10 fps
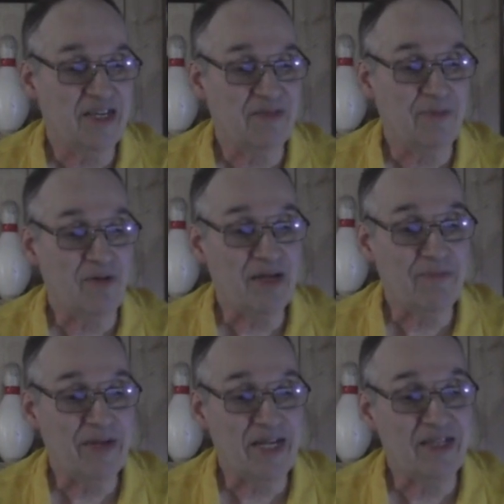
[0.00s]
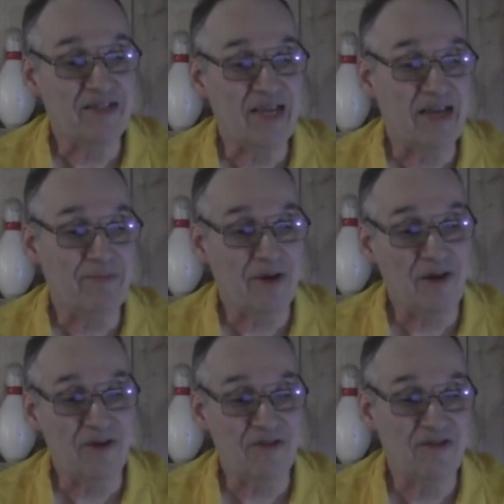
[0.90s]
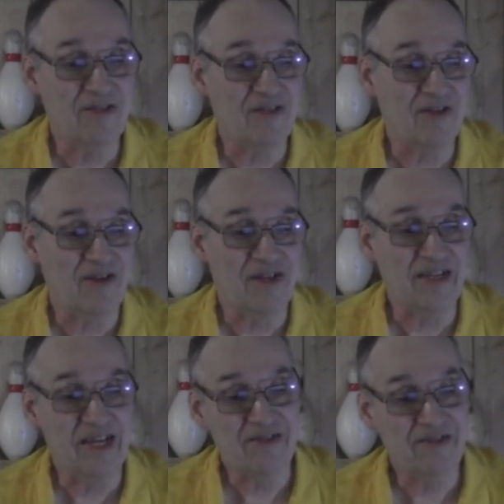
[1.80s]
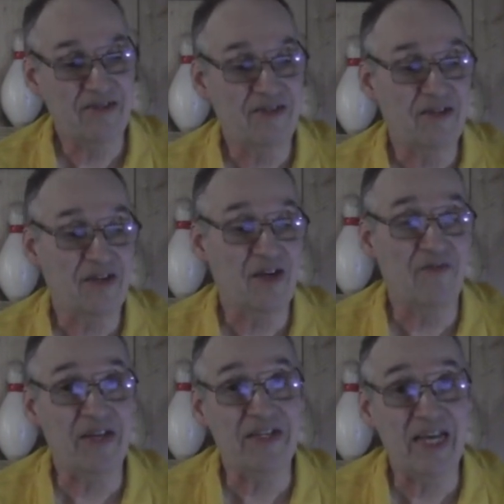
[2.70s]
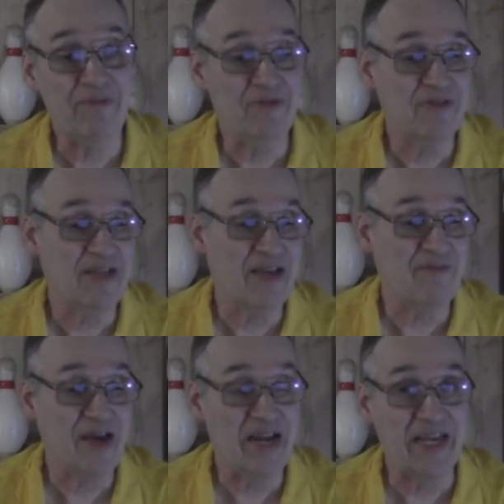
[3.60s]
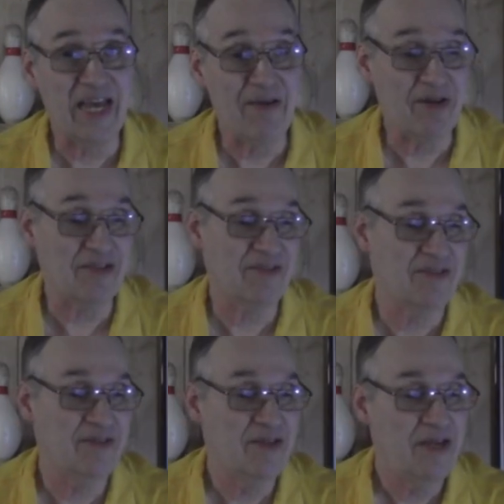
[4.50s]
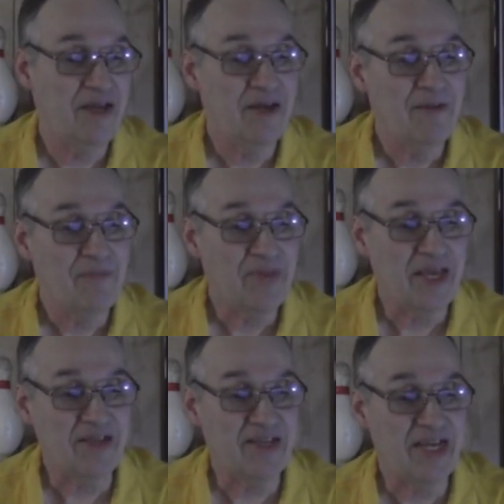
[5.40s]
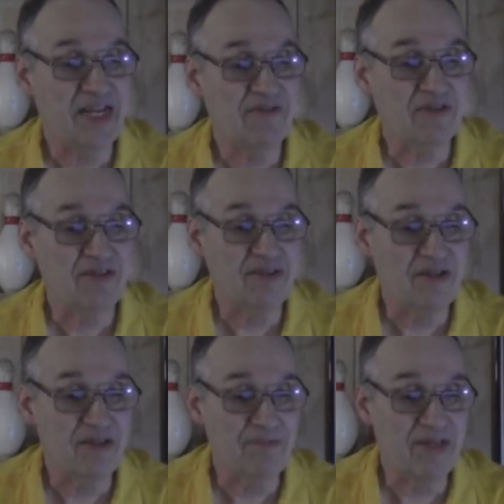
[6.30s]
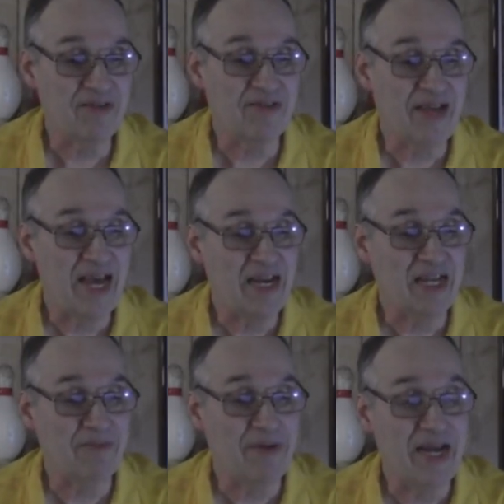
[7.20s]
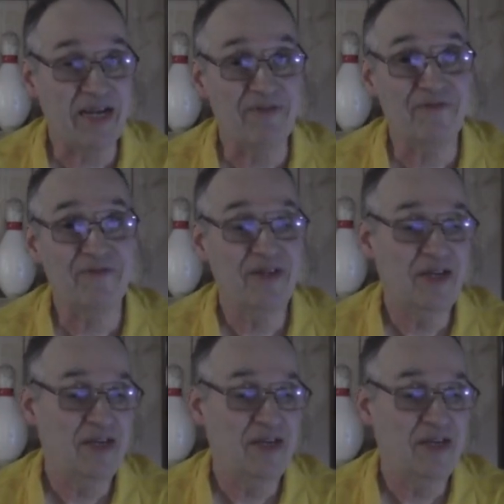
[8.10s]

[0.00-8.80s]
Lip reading: is bowling pins and balls on desks, coffee tables, and filing cabinets. Executives consider the business highly competitive.